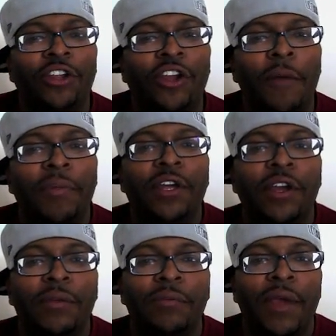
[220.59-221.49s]
Y'all be
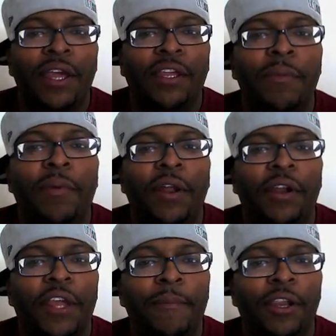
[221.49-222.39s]
good, man. Keep
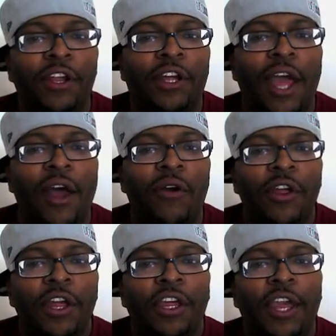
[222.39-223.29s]
a keep a lookout.
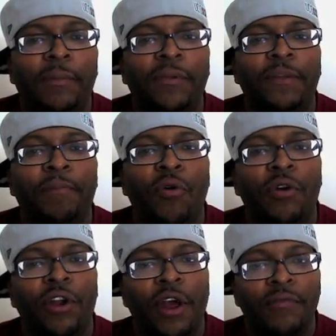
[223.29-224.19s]
Keep the
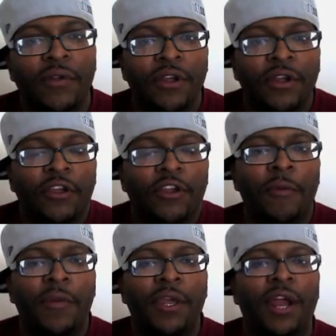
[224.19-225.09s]
support up. You
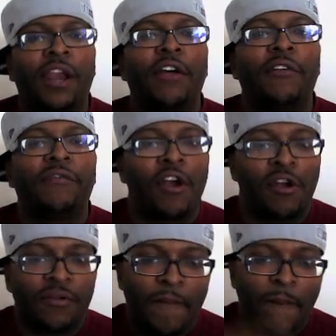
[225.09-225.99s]
know what I mean? I love
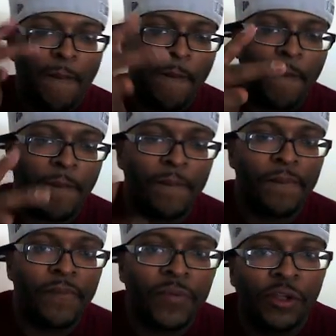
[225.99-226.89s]
y'all.
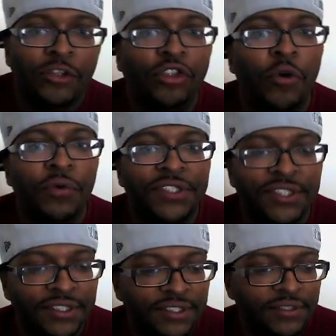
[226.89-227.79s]

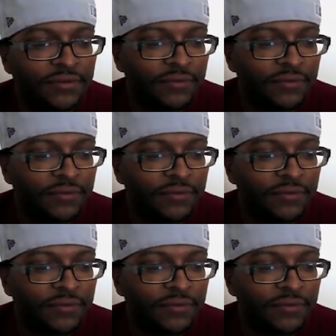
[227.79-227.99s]
Deuces.